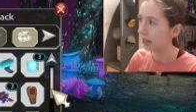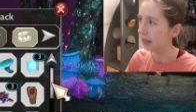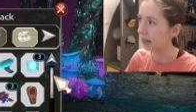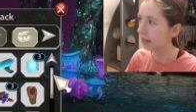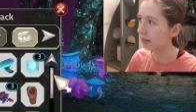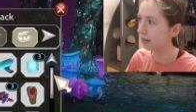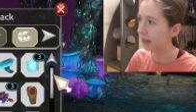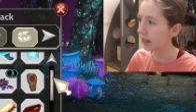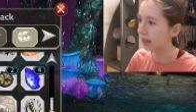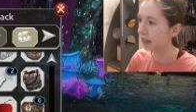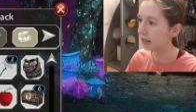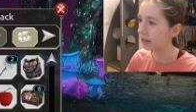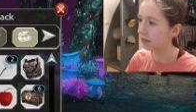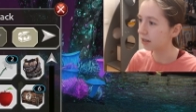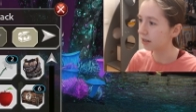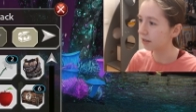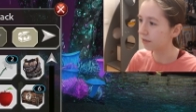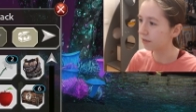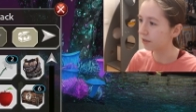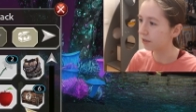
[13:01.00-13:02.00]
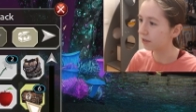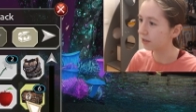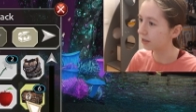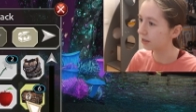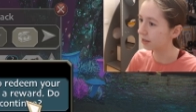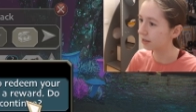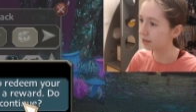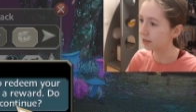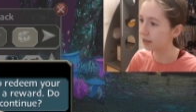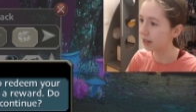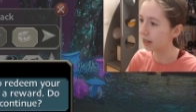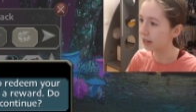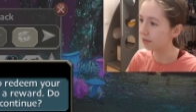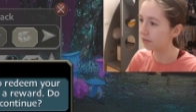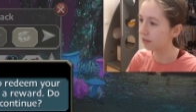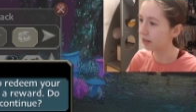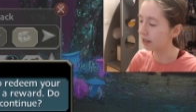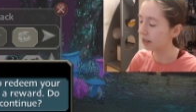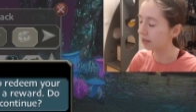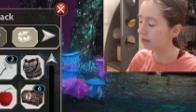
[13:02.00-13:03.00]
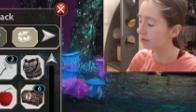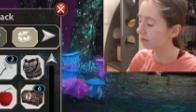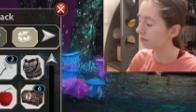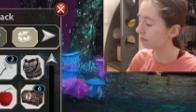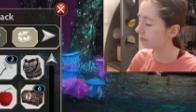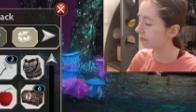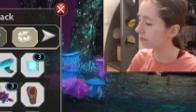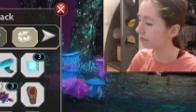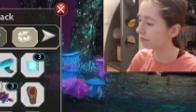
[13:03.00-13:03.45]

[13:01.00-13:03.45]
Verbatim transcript: I think I'm getting a lot of coins today, but